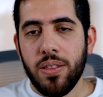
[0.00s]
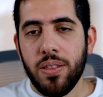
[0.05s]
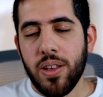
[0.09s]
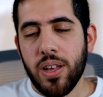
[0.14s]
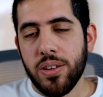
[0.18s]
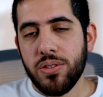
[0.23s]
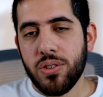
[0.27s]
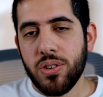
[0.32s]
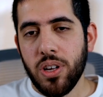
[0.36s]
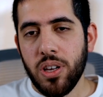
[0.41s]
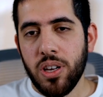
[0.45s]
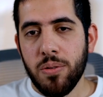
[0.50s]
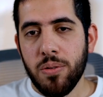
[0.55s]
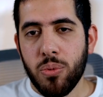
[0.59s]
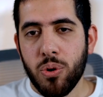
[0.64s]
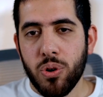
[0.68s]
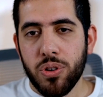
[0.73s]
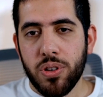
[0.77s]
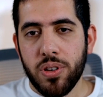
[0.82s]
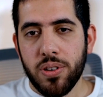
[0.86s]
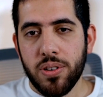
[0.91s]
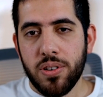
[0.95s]
that's really
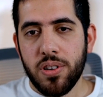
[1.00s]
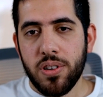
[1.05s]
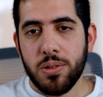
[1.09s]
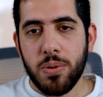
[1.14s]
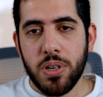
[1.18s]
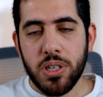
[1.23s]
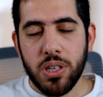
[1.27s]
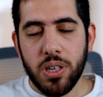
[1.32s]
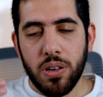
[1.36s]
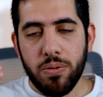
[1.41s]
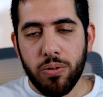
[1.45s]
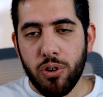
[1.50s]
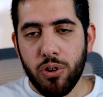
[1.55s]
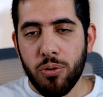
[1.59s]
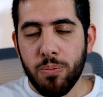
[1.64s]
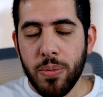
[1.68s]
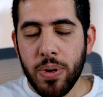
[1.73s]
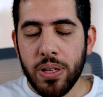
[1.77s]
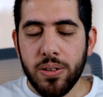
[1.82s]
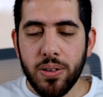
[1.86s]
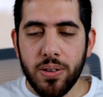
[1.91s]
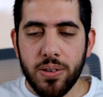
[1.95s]
important, especially for your
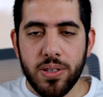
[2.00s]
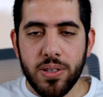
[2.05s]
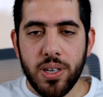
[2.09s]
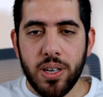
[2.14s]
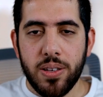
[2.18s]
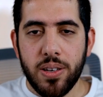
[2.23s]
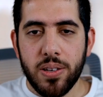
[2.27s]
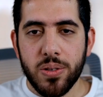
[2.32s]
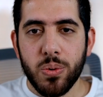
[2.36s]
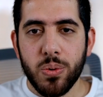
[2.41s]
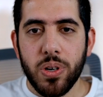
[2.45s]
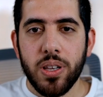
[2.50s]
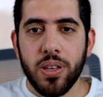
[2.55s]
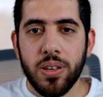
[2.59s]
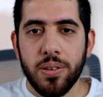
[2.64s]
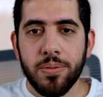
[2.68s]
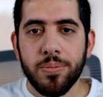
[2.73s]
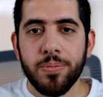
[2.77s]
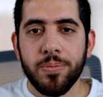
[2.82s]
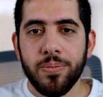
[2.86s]
mental state as well.